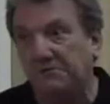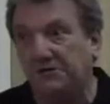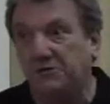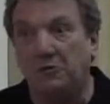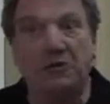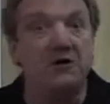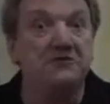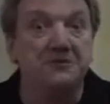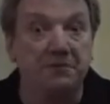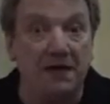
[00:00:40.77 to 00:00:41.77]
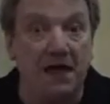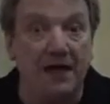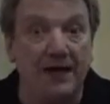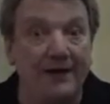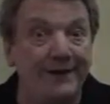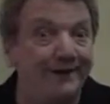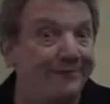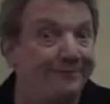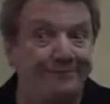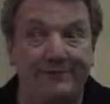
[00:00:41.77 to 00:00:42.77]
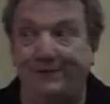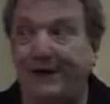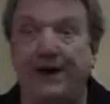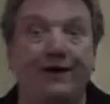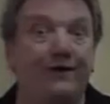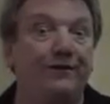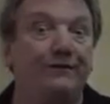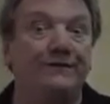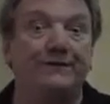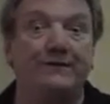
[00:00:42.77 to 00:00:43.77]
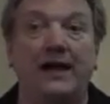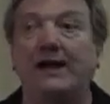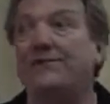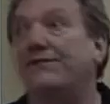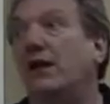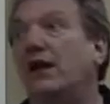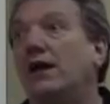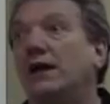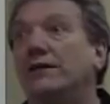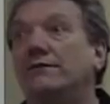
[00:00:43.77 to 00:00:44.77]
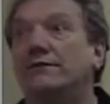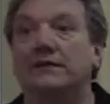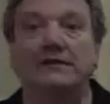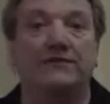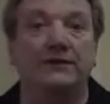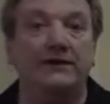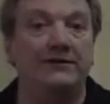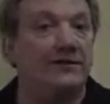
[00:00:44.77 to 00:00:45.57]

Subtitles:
the new water supply, a valve, a gas line, delivery,